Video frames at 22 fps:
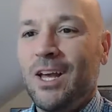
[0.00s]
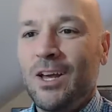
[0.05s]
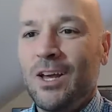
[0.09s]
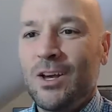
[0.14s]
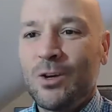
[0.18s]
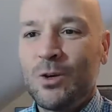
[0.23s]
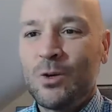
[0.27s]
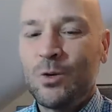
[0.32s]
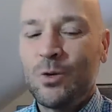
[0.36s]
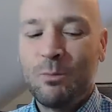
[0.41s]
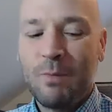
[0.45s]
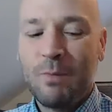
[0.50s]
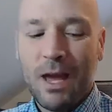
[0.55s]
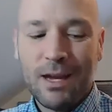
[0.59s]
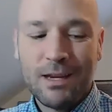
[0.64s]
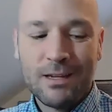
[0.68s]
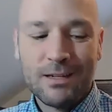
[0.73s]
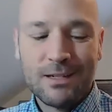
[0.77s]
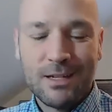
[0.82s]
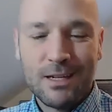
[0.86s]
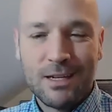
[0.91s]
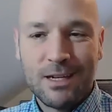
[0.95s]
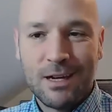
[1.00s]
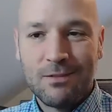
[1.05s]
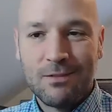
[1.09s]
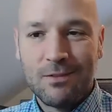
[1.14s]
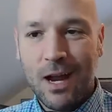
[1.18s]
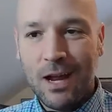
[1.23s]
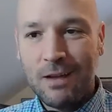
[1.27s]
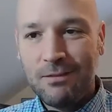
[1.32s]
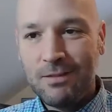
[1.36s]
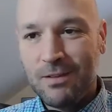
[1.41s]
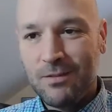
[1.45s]
Cool magazine cover.
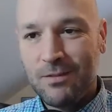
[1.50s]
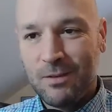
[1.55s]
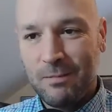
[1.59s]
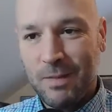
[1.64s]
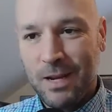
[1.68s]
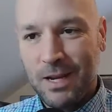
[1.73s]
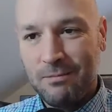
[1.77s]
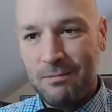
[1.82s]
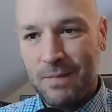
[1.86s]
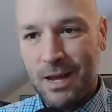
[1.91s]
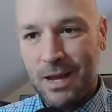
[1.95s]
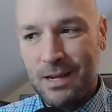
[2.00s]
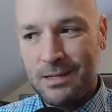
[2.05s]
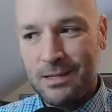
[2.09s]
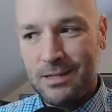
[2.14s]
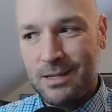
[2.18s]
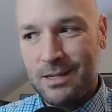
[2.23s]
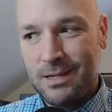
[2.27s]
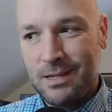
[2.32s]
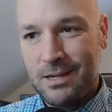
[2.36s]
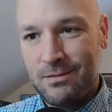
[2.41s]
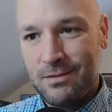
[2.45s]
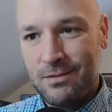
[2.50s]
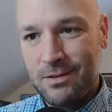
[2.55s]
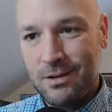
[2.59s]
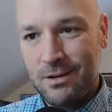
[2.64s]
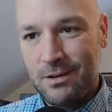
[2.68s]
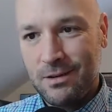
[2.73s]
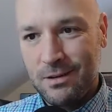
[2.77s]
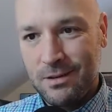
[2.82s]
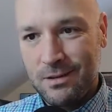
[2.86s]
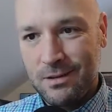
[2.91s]
I've never made a magazine cover.